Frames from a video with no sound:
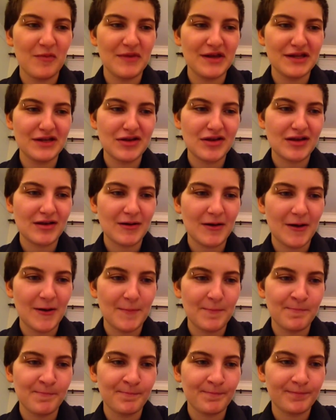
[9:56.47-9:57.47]
miss.
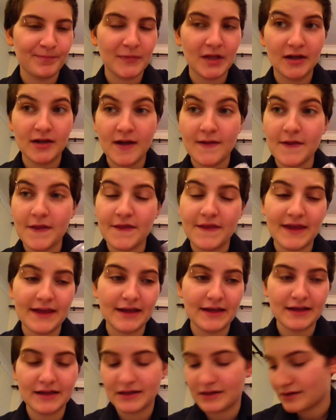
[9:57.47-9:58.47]
Another
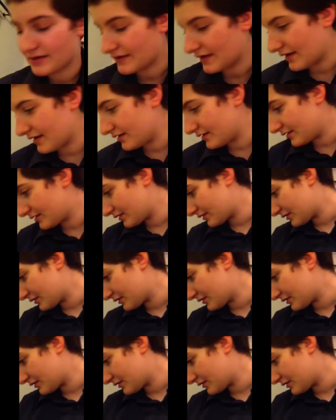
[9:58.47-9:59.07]
thing is that